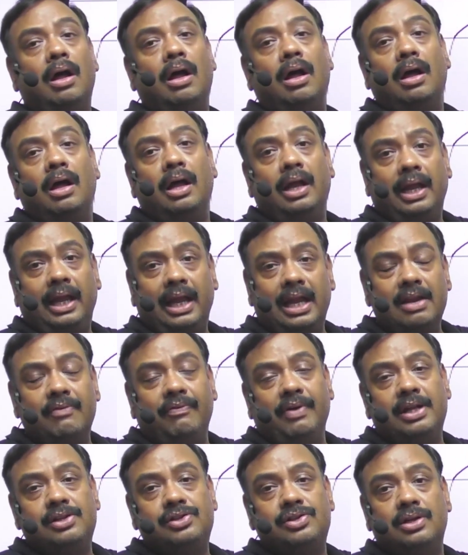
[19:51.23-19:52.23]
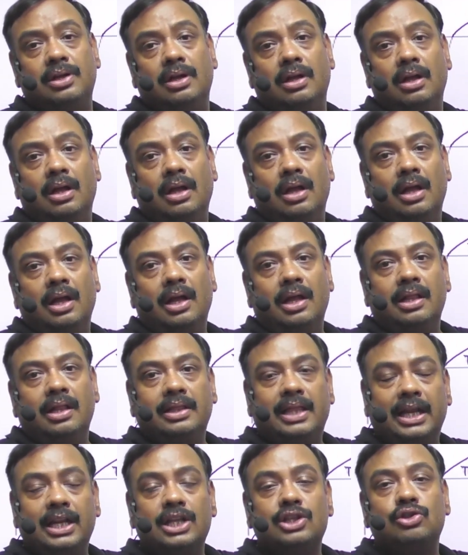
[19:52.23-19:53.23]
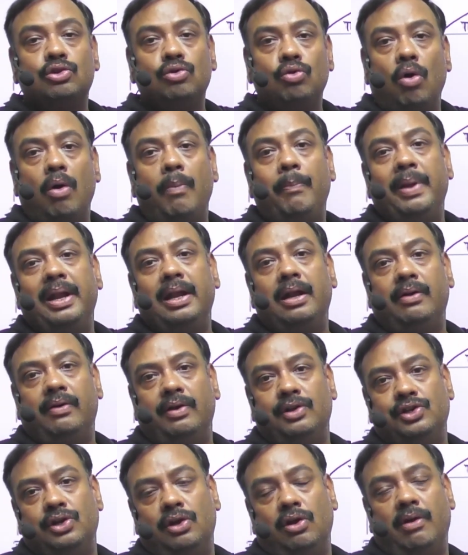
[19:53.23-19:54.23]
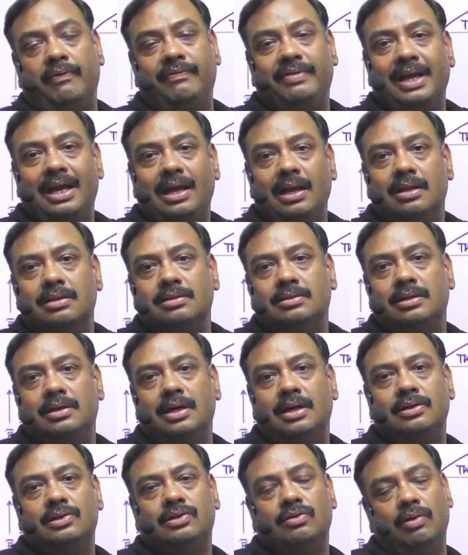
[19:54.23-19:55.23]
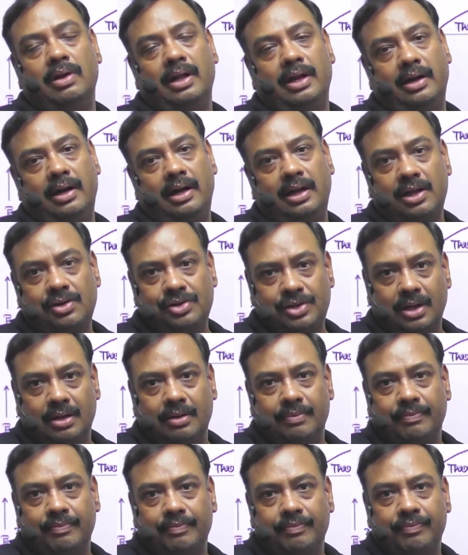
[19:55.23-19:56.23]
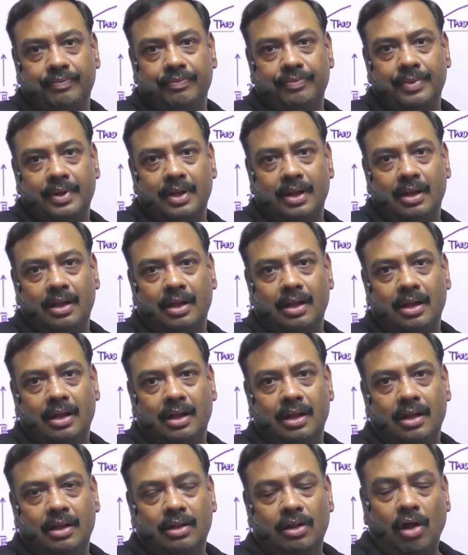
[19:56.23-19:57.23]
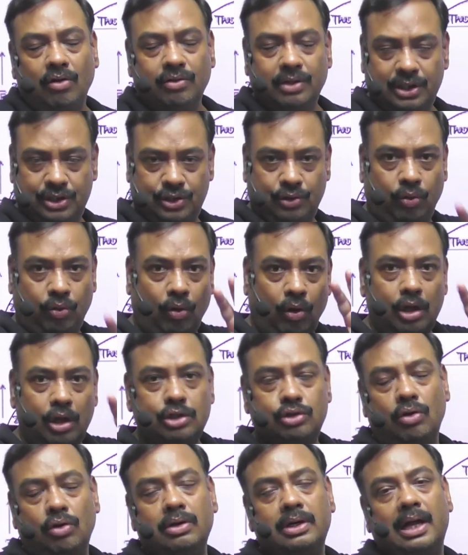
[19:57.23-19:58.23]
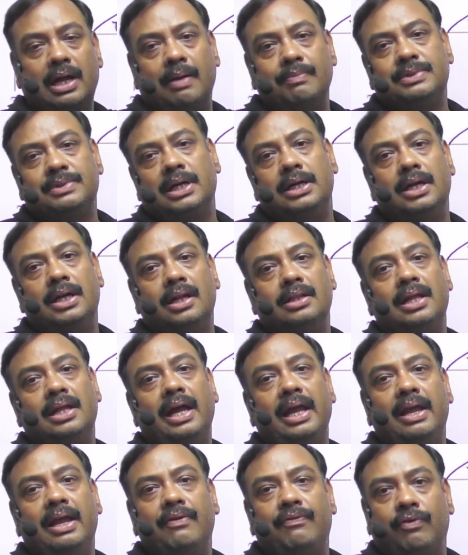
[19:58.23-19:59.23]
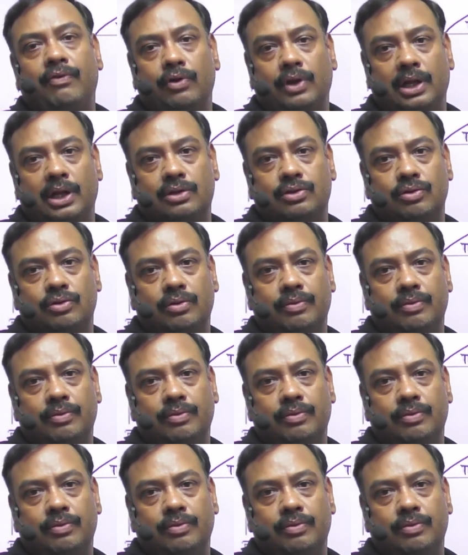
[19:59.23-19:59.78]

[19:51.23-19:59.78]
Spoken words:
in which there is no penetration of the incident solar radiation. Now this whole zone comes under the aphotic zone.